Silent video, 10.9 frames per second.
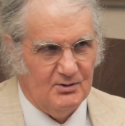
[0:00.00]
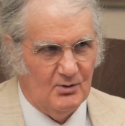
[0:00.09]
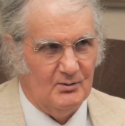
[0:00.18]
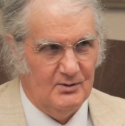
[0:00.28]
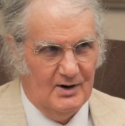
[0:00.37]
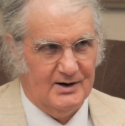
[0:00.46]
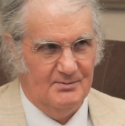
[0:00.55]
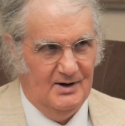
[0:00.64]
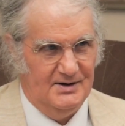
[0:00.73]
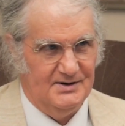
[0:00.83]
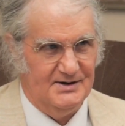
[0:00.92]
what we
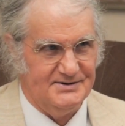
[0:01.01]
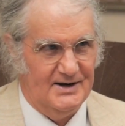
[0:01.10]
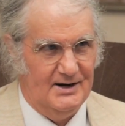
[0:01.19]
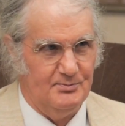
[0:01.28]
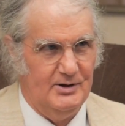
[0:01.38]
recommend is that